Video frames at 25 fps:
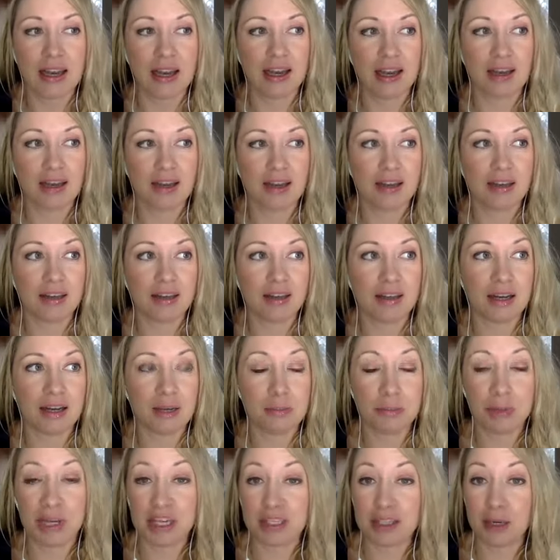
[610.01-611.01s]
And I
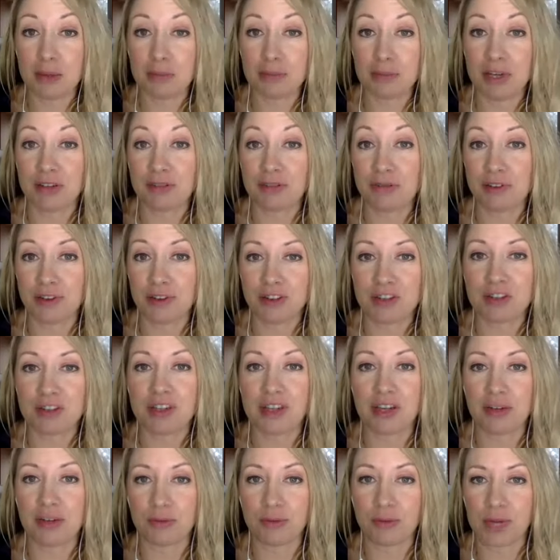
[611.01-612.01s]
picked up my first
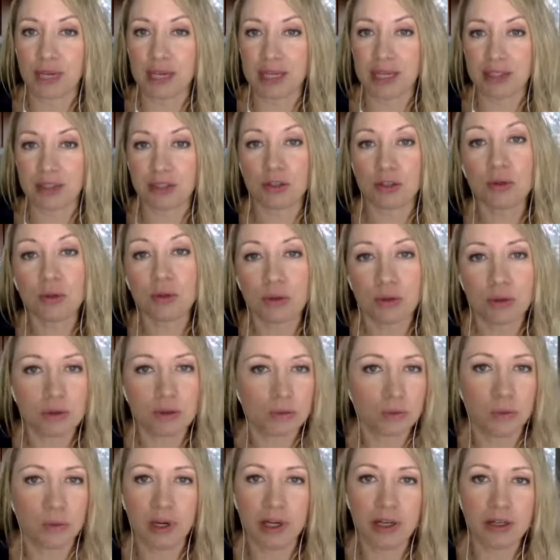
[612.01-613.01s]
set of weights.
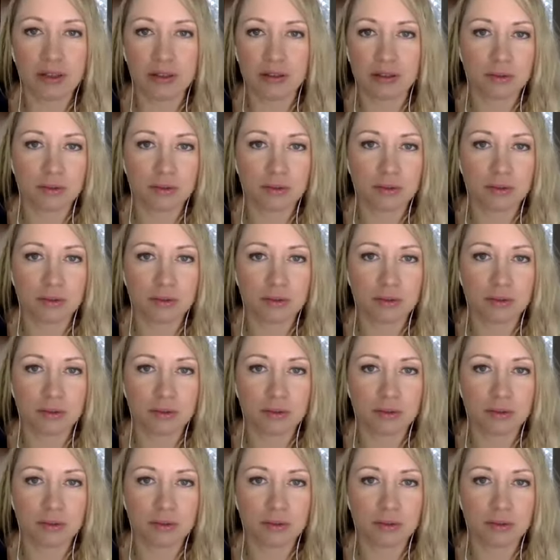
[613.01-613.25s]
What